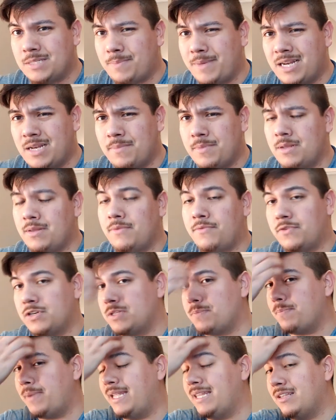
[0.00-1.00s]
this might have been the
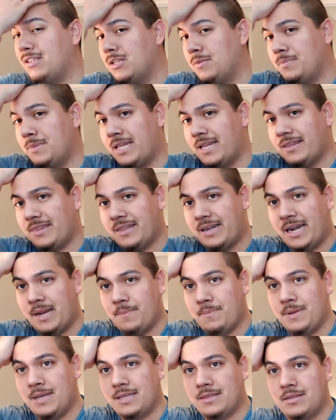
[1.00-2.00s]
first Pendulum deck that
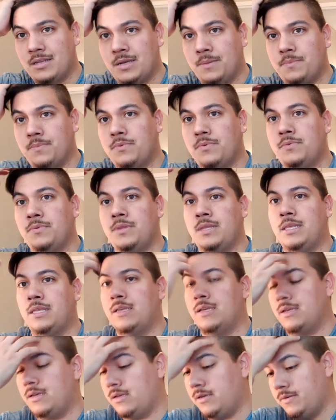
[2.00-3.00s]
I picked up,
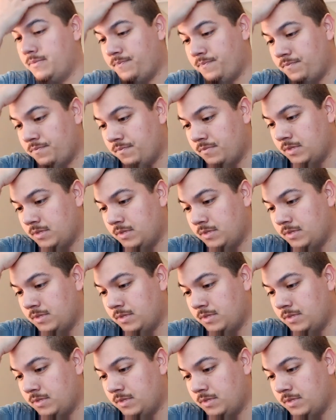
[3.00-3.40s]
the uh,